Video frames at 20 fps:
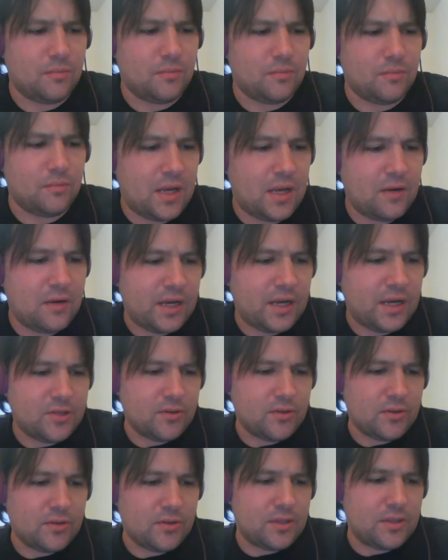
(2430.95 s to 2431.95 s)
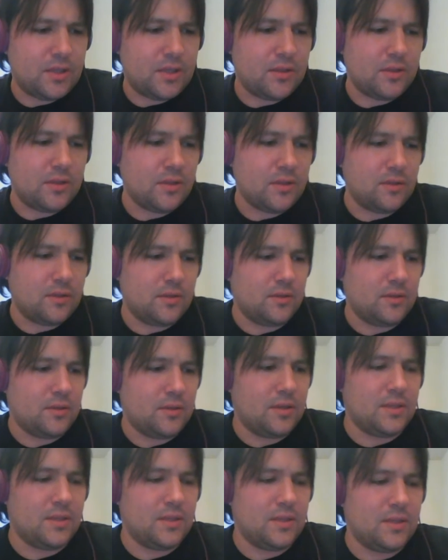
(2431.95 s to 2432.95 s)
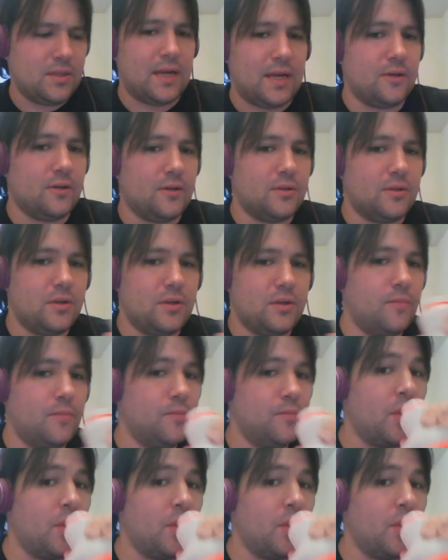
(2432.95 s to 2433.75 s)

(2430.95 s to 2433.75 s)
manufacturers in the sector. So